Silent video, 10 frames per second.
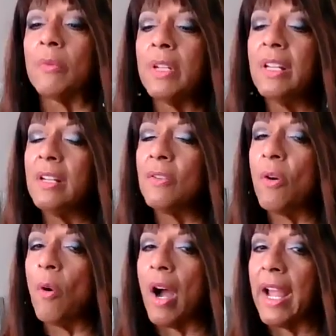real
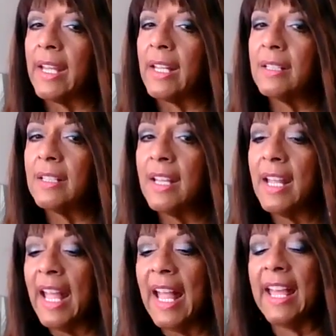quiet,
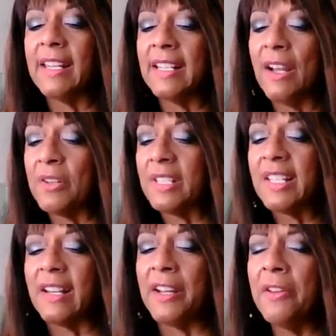and the owner
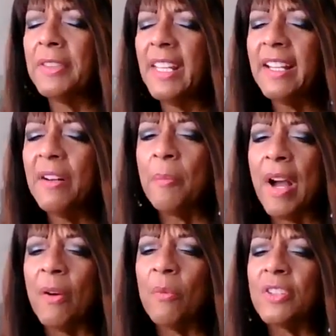said, are you thinking
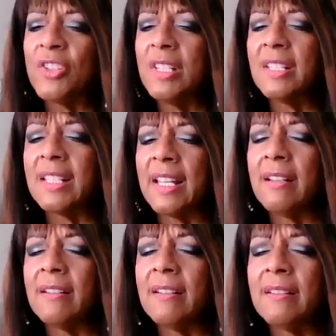about what she
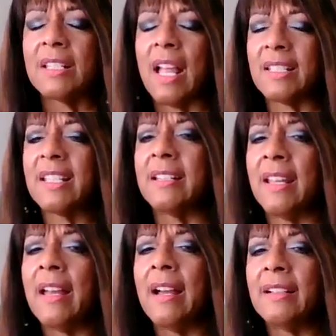said? I
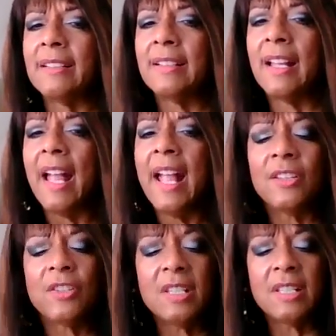said, yeah.
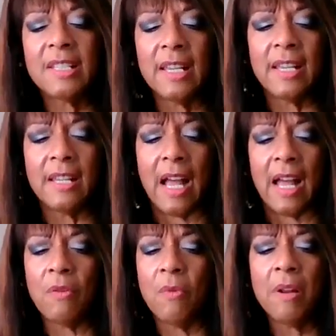And she said,
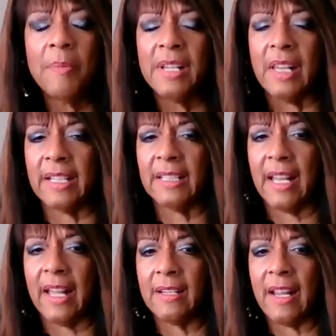I don't want to be like
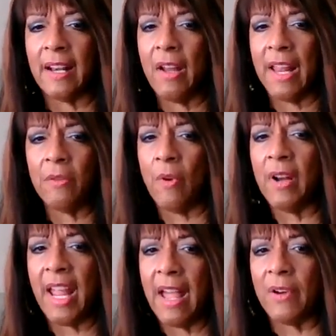that. I don't
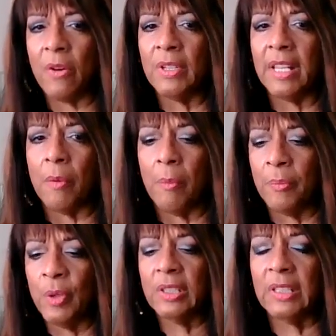want to have only a
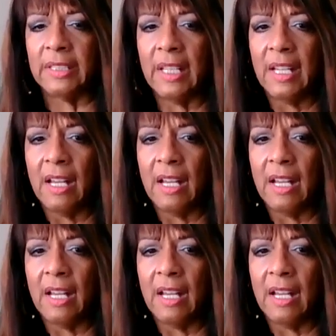booklet